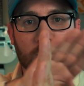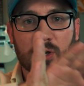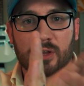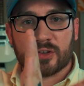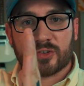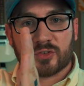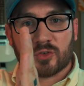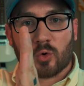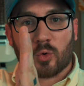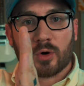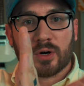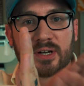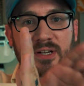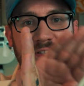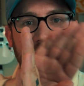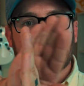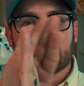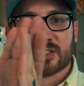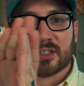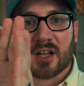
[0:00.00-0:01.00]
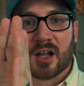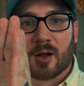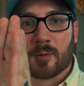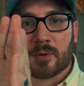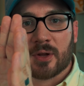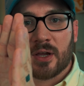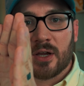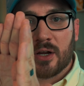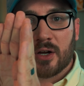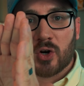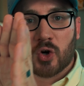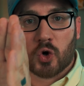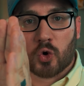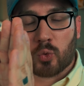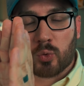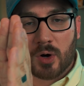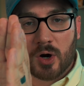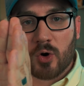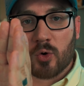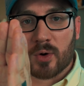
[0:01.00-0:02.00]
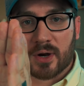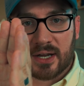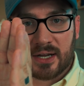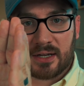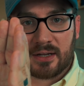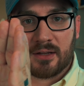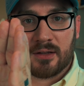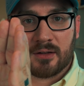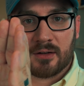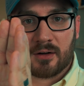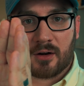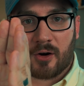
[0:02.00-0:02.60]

where the story has stopped growing,